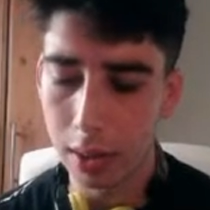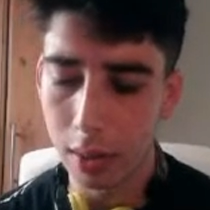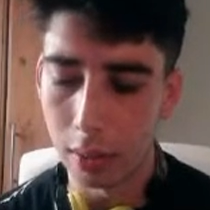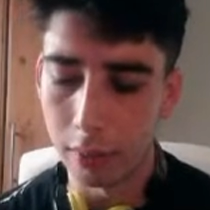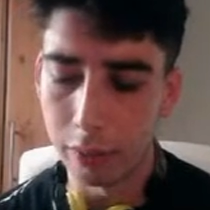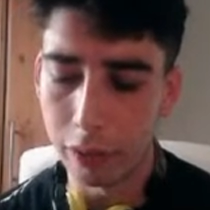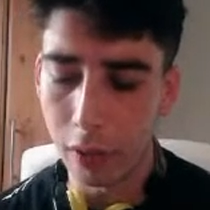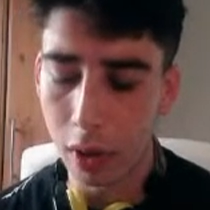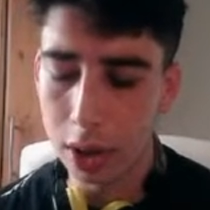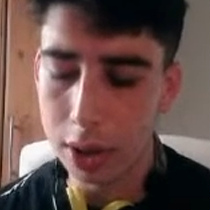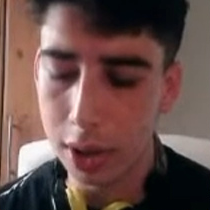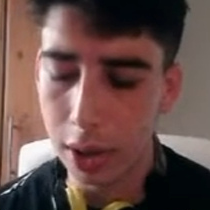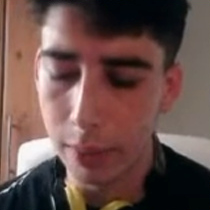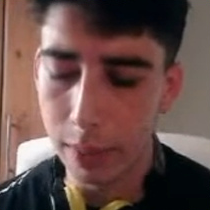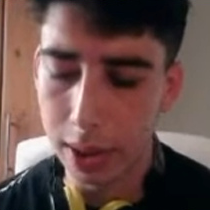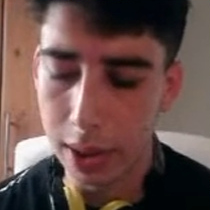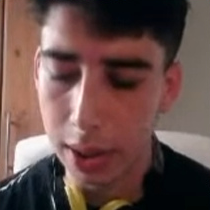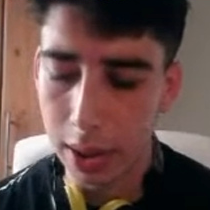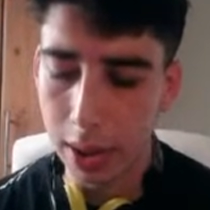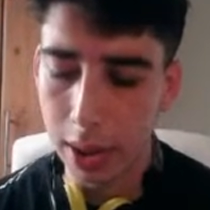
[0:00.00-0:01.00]
Unfortunately,
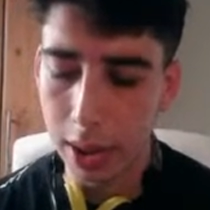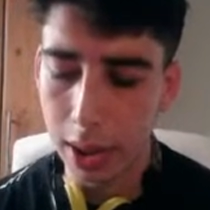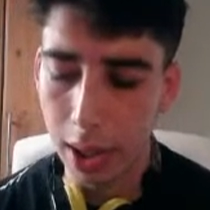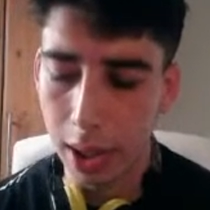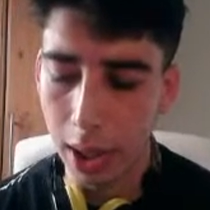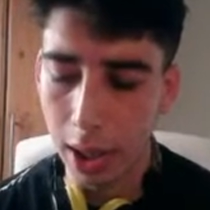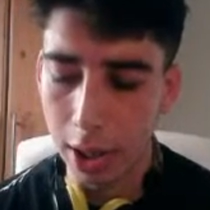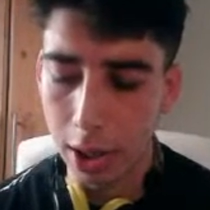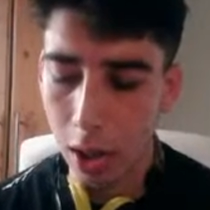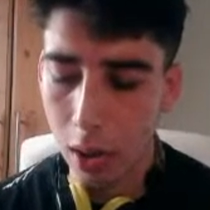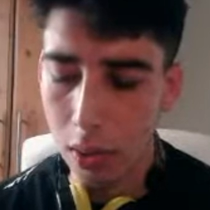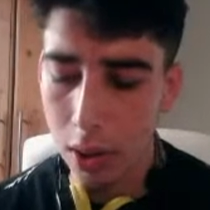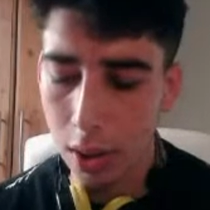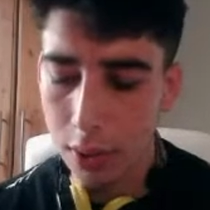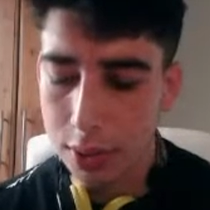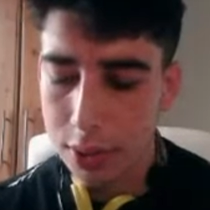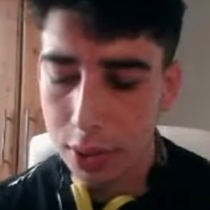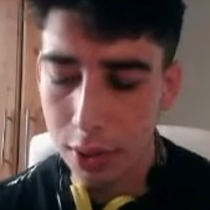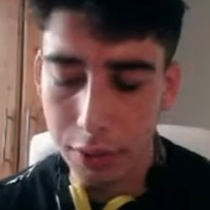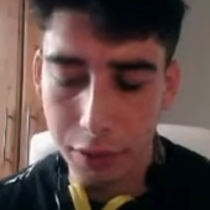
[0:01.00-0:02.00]
with the
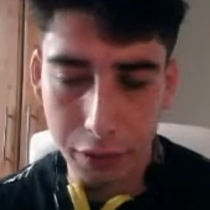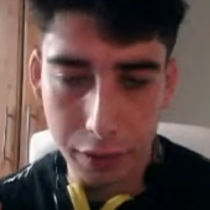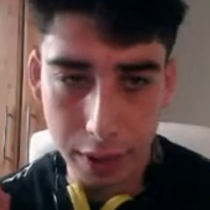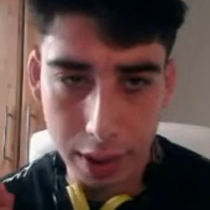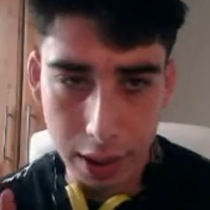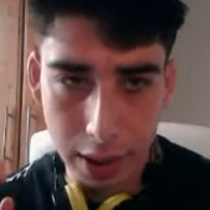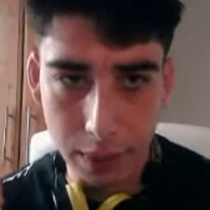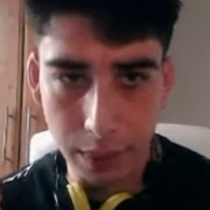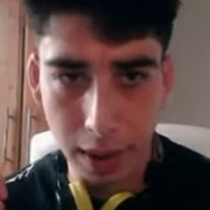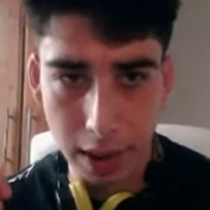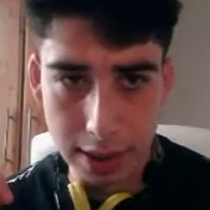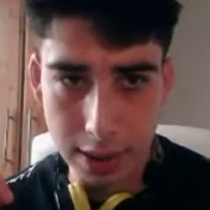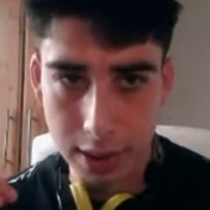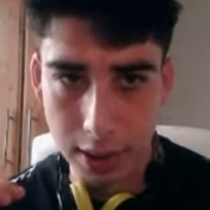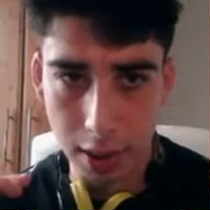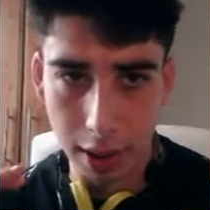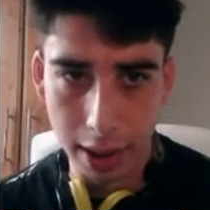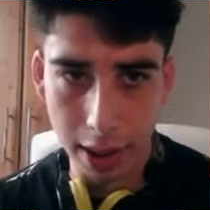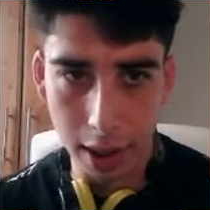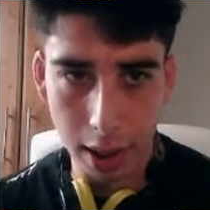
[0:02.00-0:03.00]
Agogo stuff, he
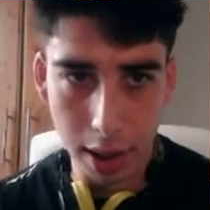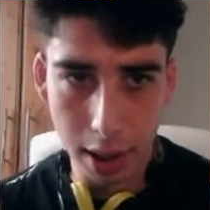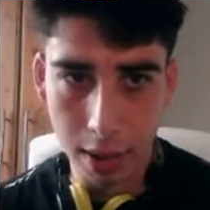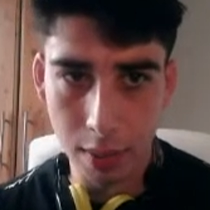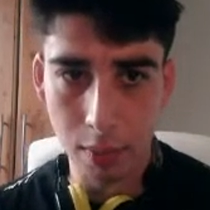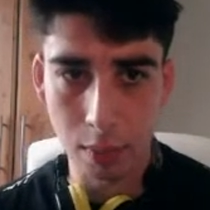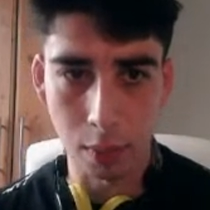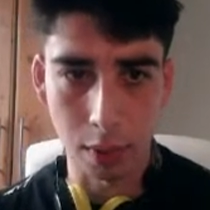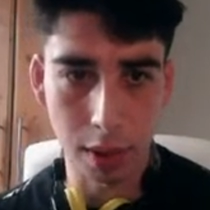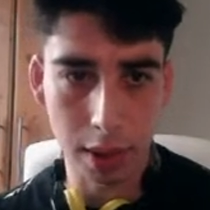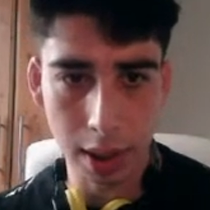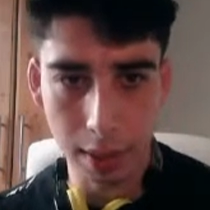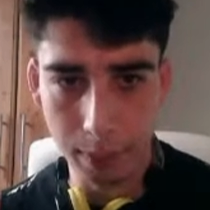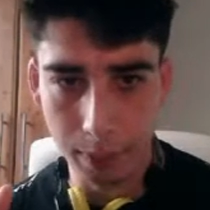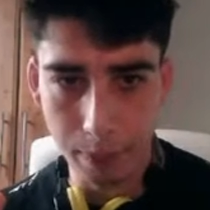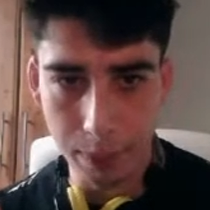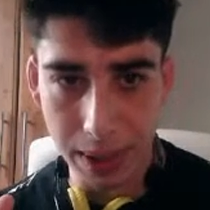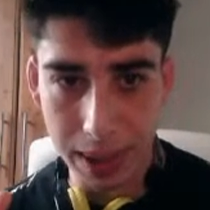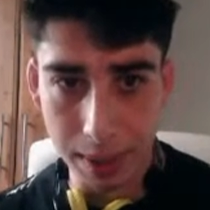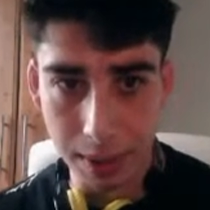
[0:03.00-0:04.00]
wasn't one of
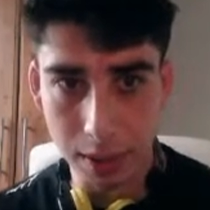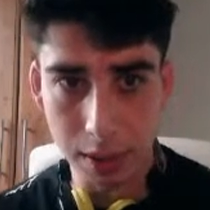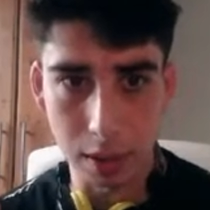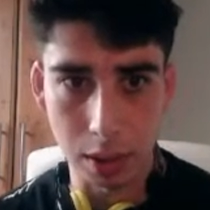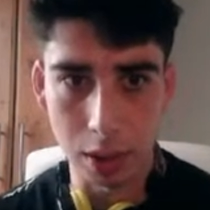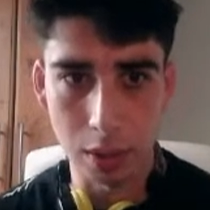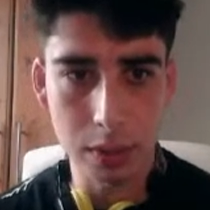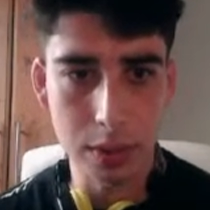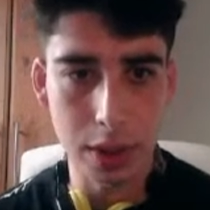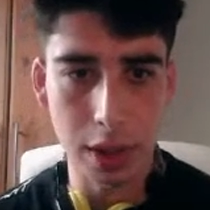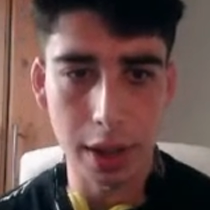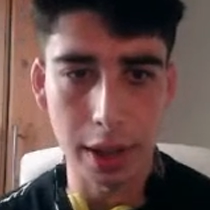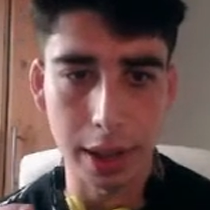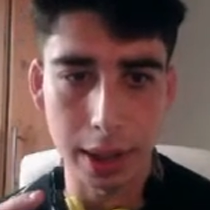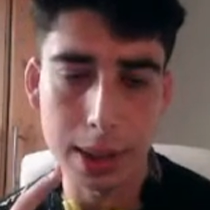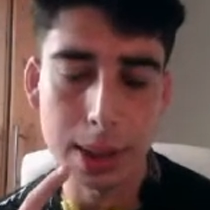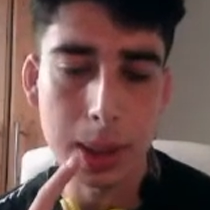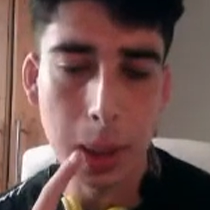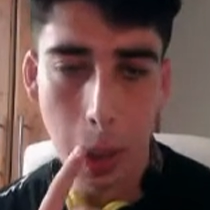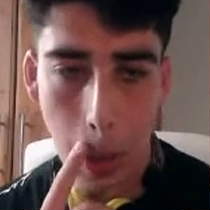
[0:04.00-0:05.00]
their big new
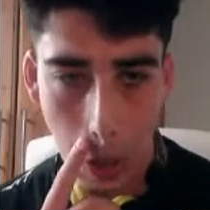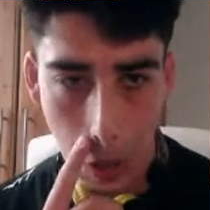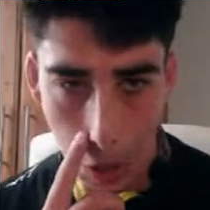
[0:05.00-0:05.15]
signings.